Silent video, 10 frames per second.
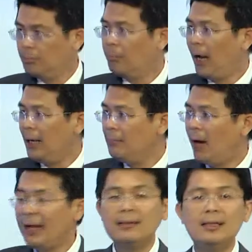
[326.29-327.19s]
Bear in
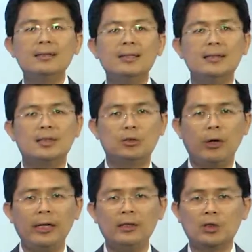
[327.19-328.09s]
mind, this is a
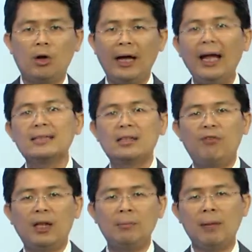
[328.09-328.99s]
trading stock as the
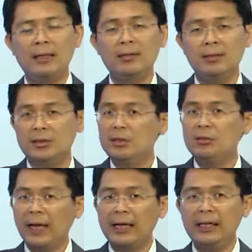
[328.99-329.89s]
fundamental is still
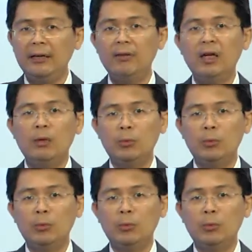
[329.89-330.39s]
negative,